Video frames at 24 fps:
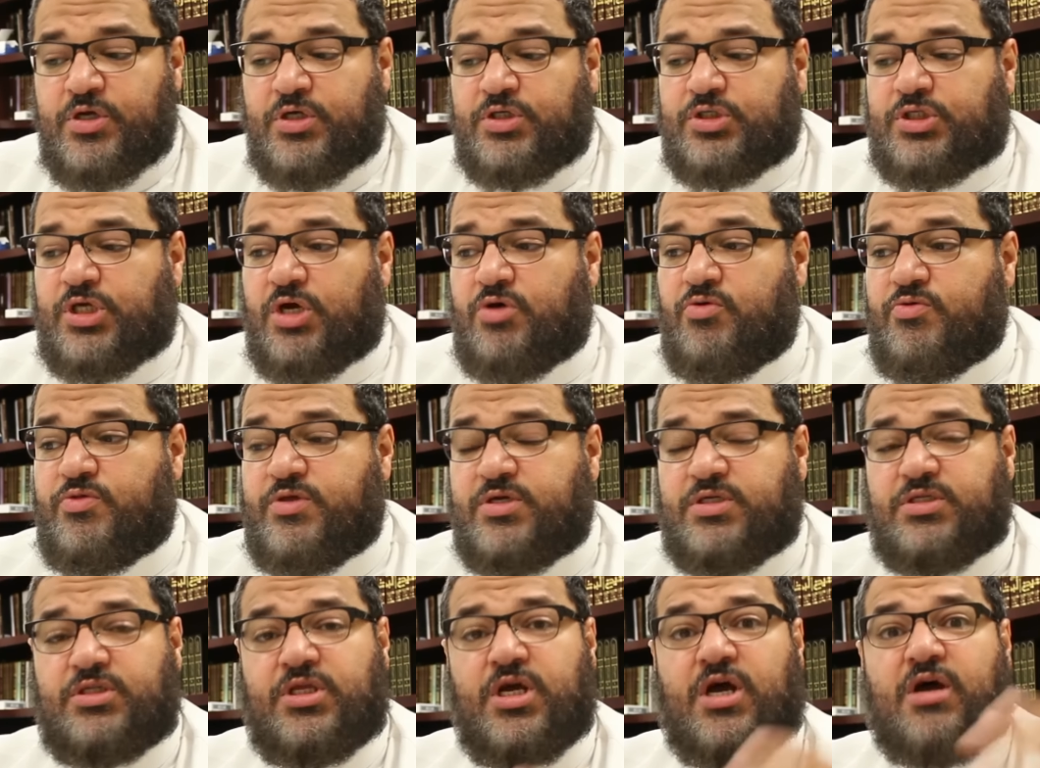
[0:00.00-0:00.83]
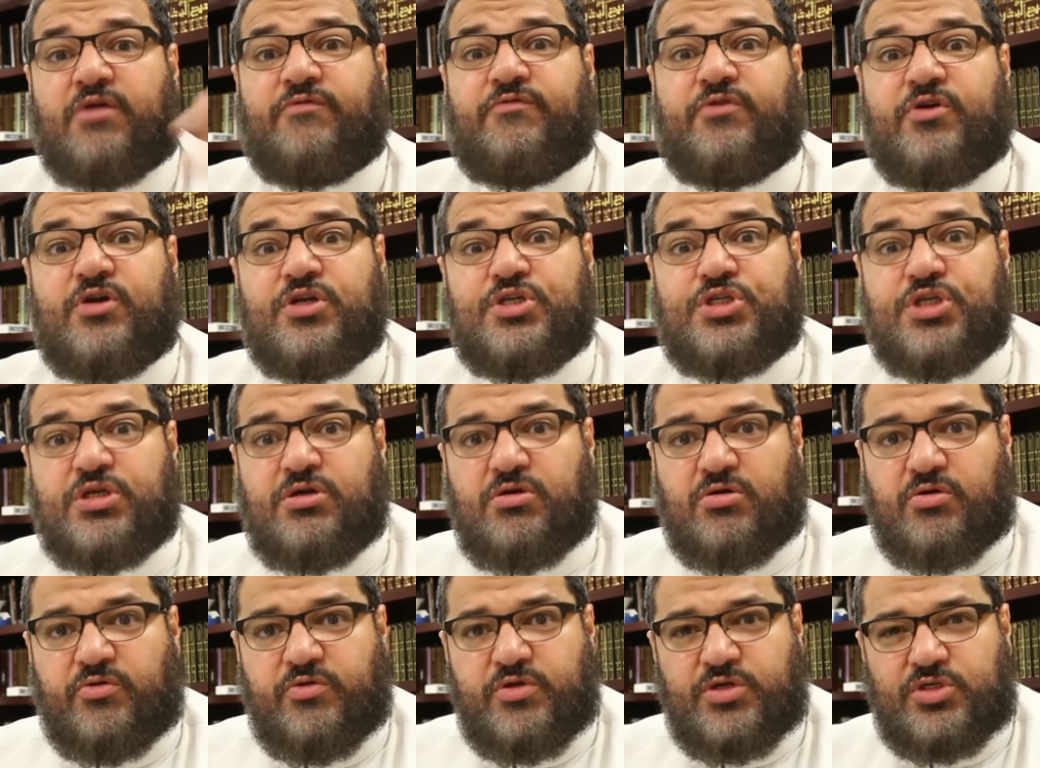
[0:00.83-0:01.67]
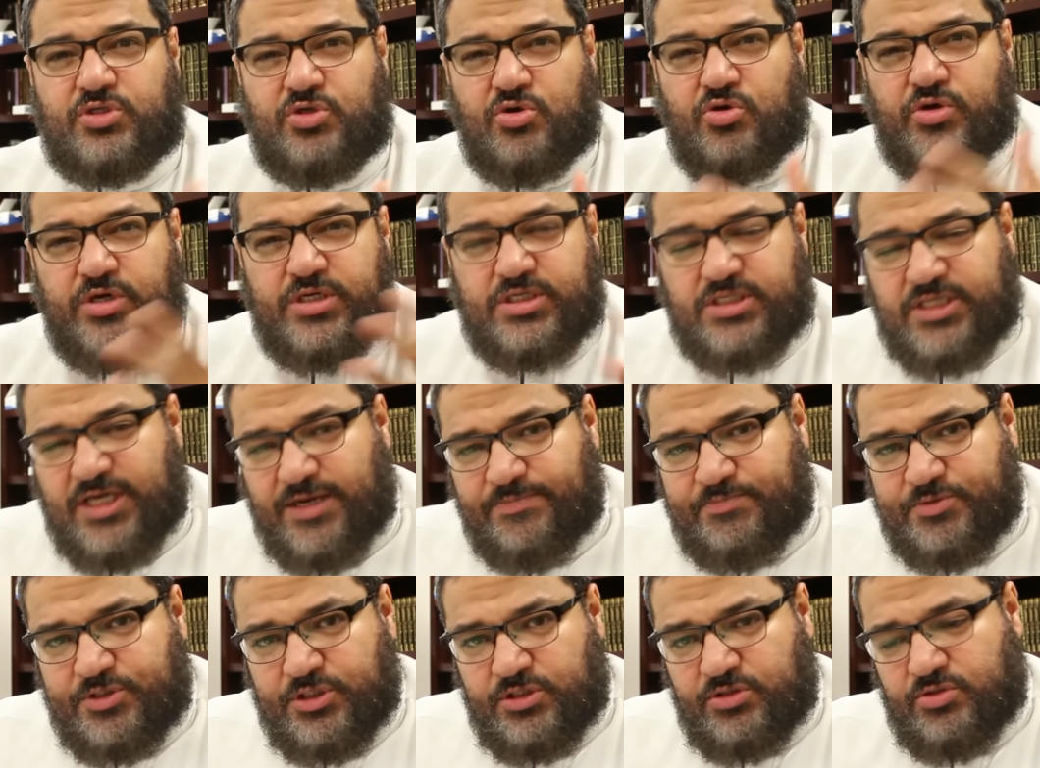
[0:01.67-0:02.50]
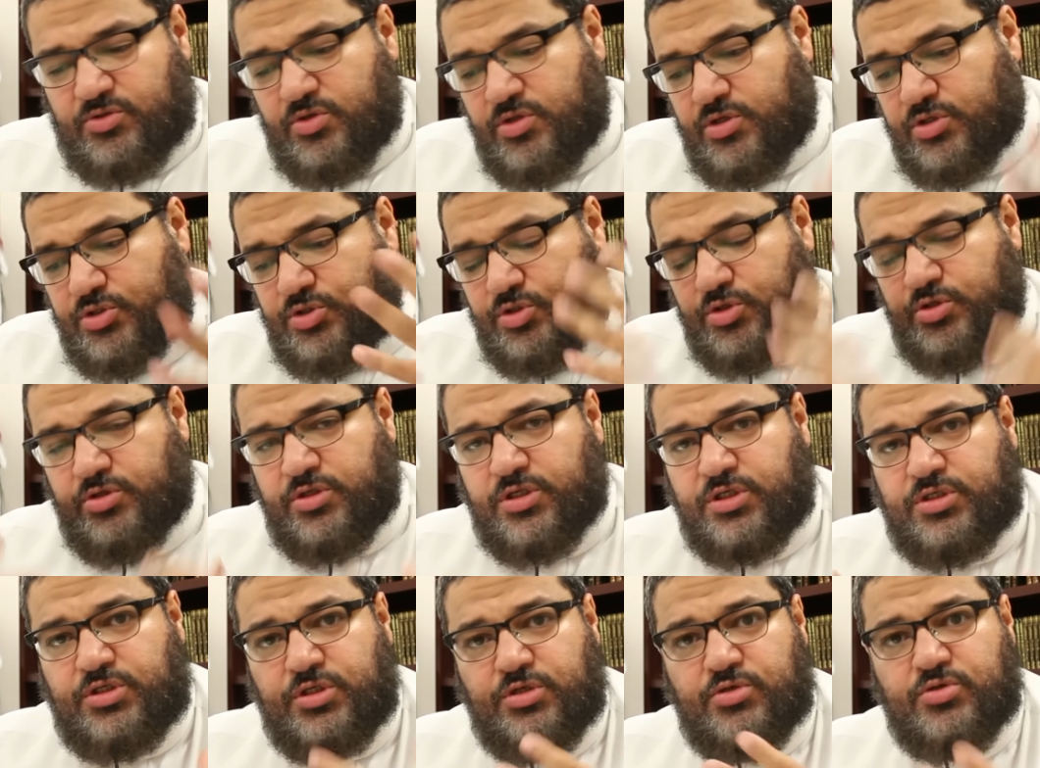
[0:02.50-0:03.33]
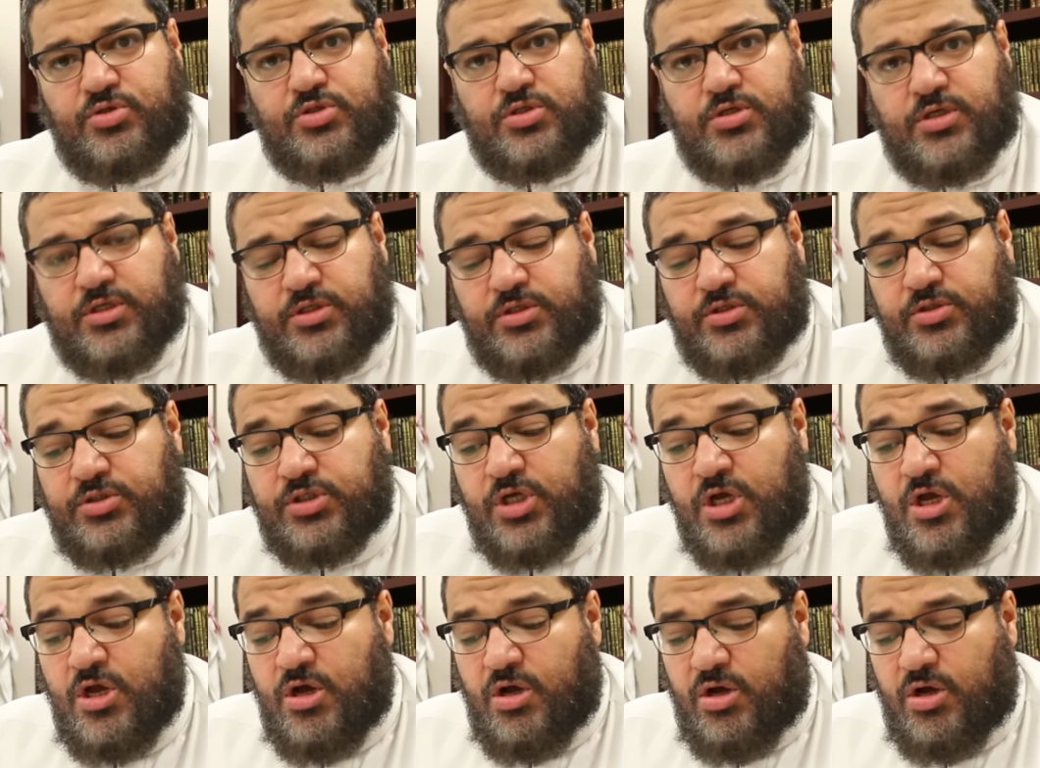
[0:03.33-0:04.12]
So this, they are very general. There's no exception to the jewelry that you use or not use.